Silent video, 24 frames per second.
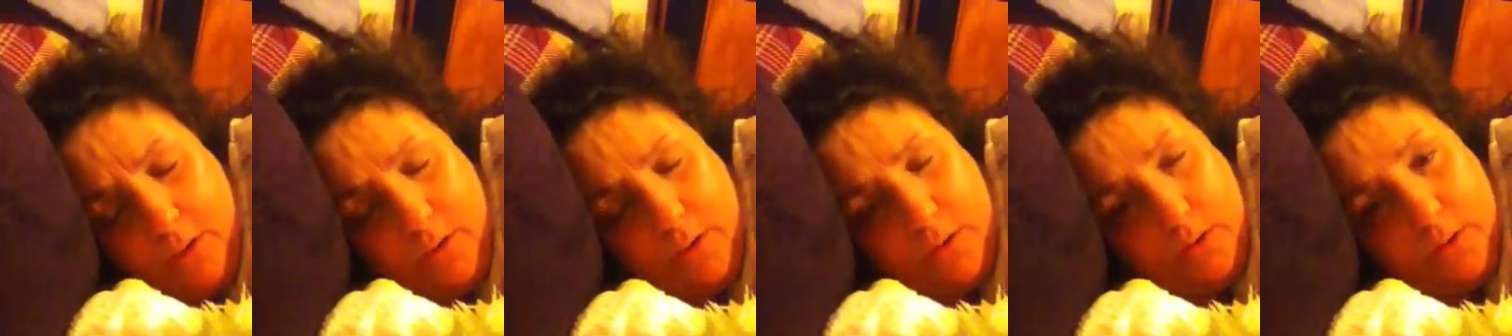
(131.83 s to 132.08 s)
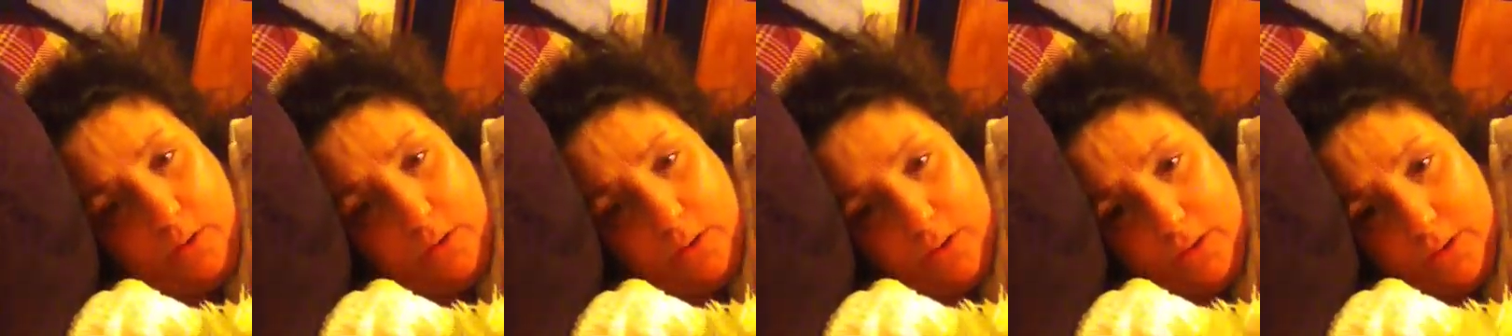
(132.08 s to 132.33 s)
don't
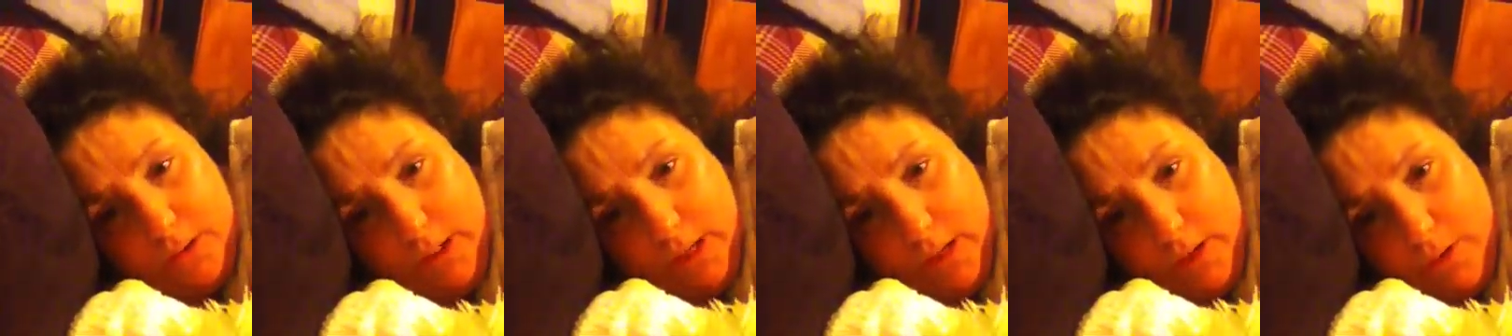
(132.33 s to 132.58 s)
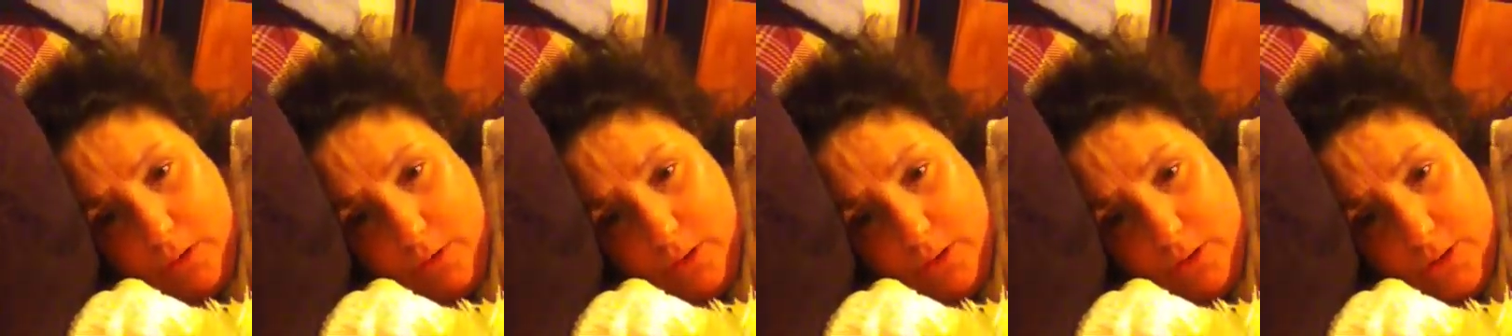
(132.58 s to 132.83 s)
hold
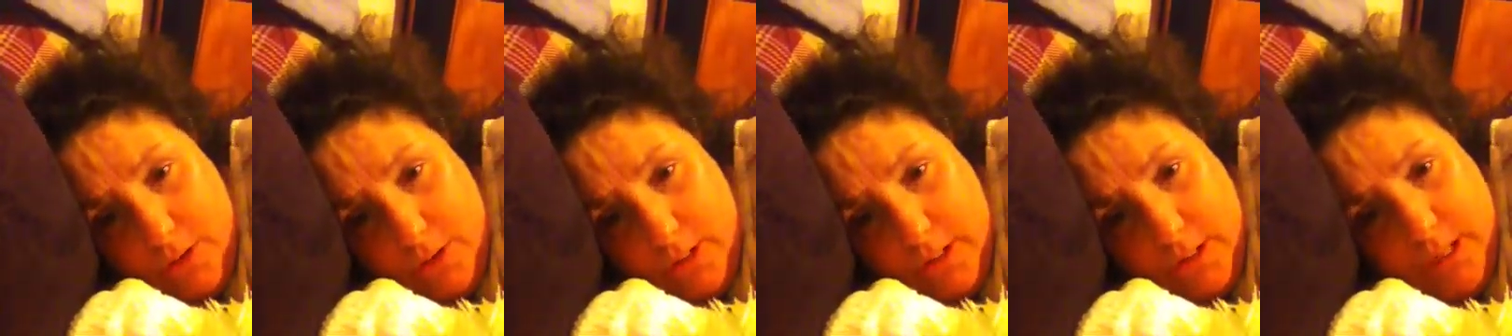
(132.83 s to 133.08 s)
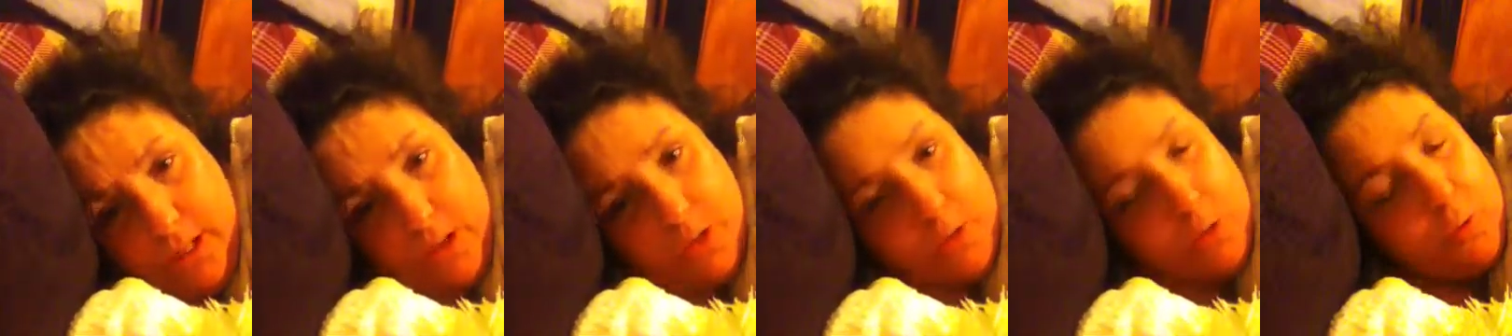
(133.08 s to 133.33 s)
any grudges
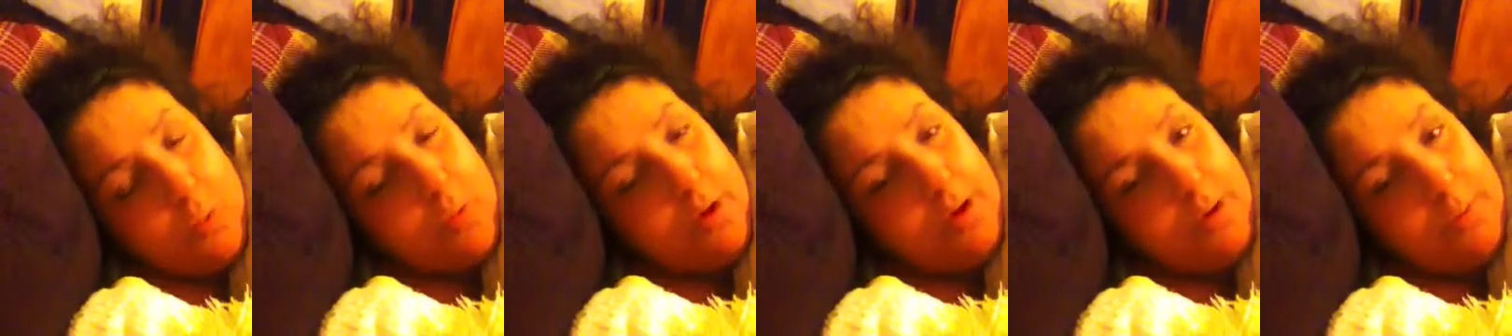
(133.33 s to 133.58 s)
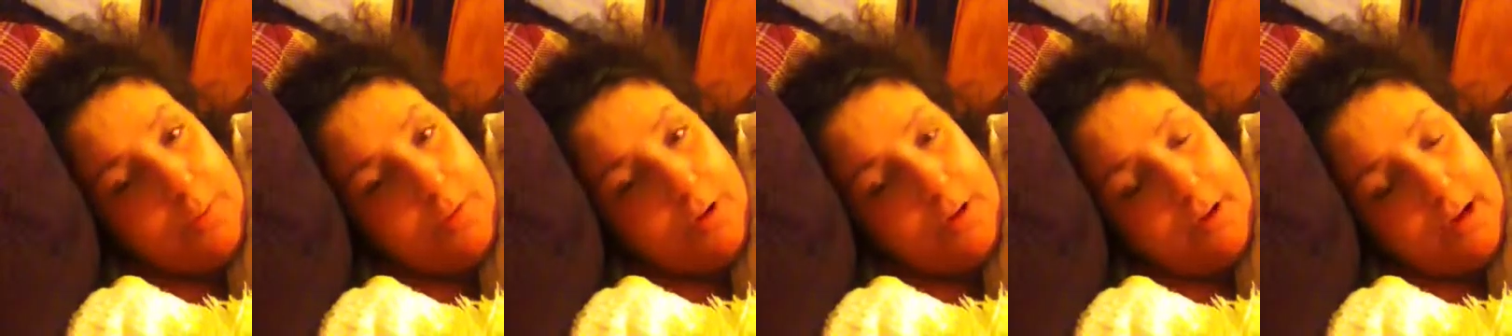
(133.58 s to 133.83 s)
either
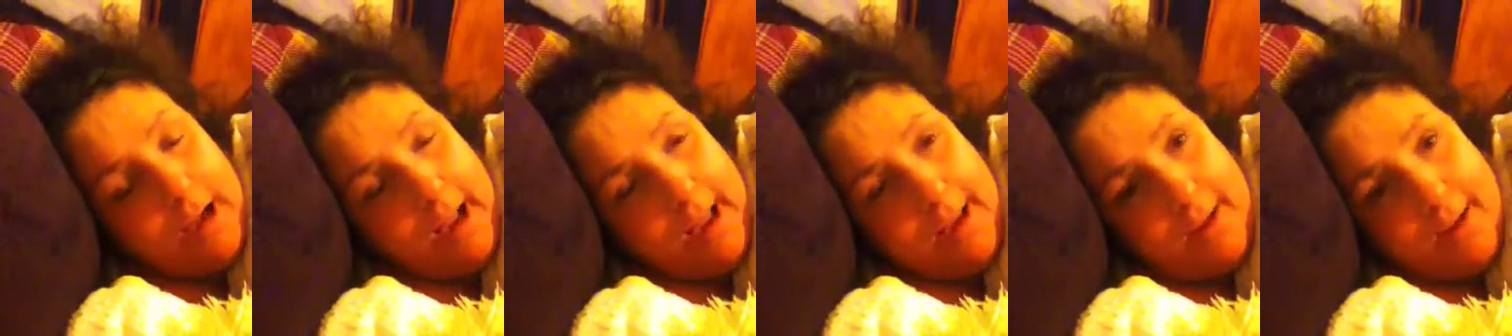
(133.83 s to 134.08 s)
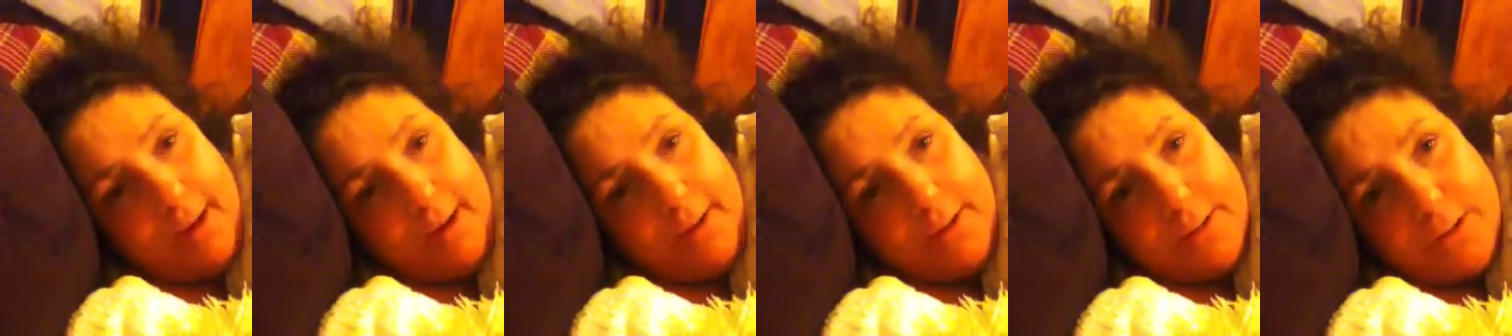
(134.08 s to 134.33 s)
way, but I
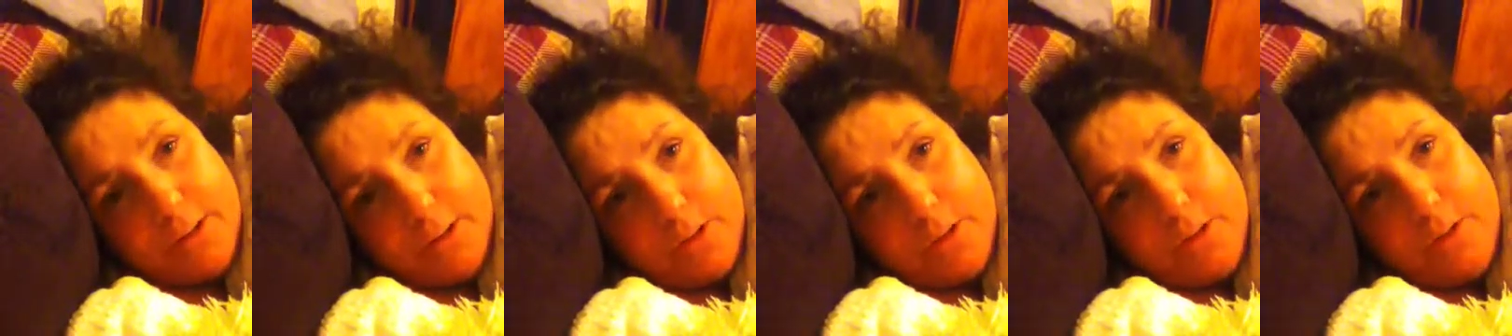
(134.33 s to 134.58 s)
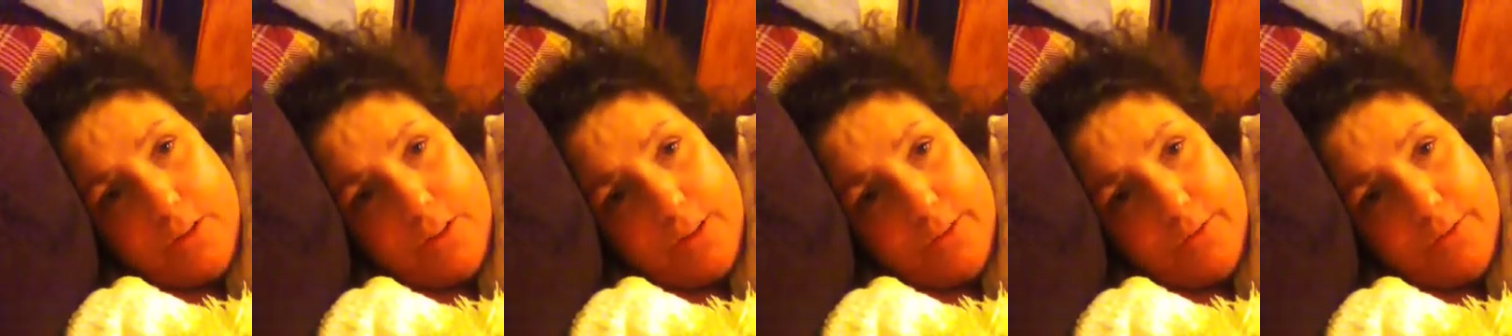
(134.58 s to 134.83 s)
gotta tell
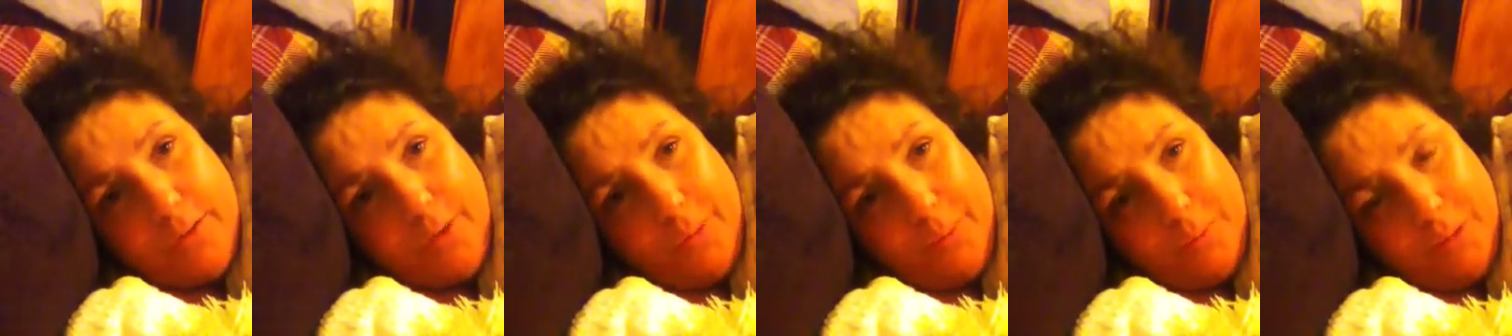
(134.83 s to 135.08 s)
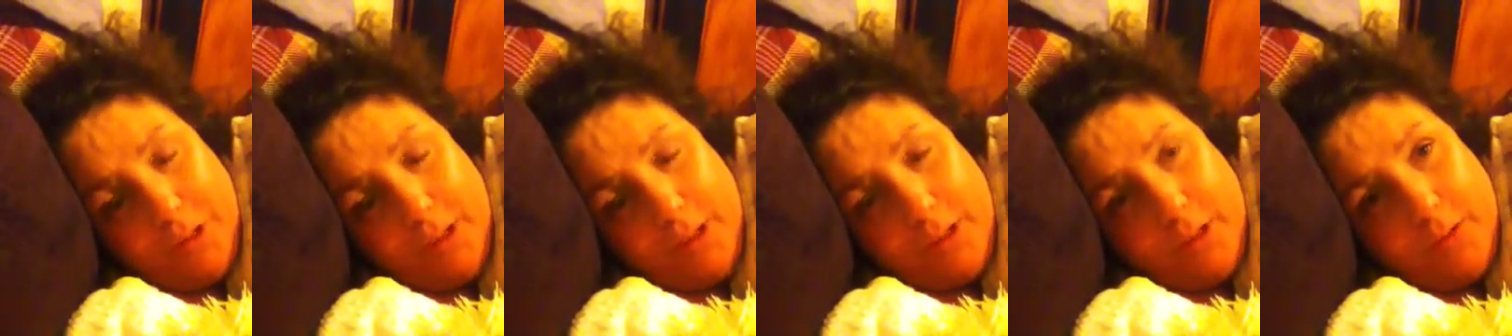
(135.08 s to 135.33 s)
you that for
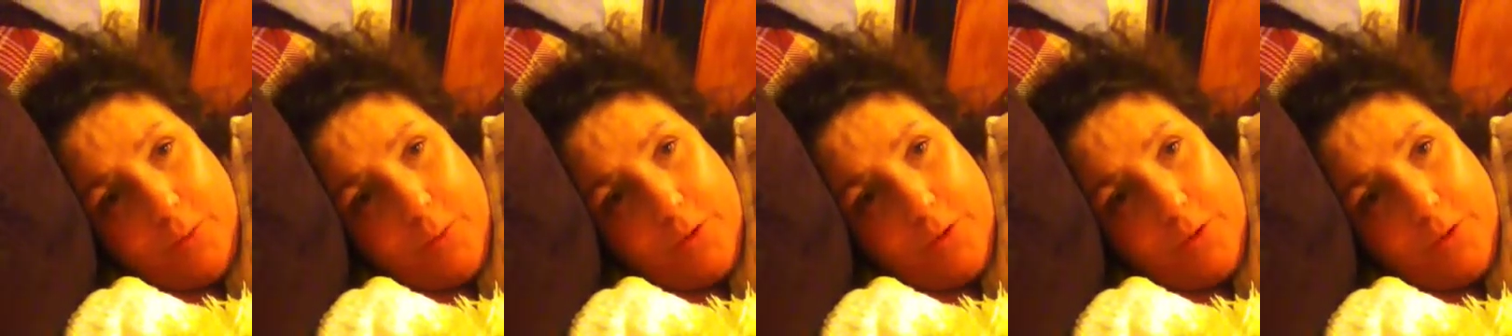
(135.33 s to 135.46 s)
me,